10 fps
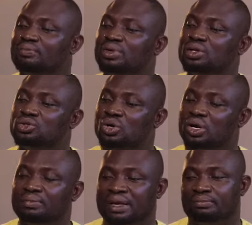let
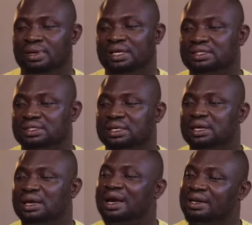me join my
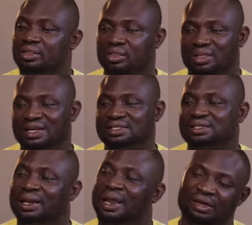mates and
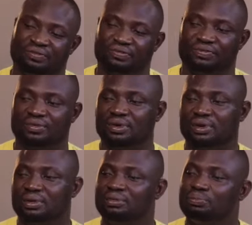start
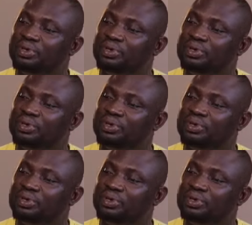life.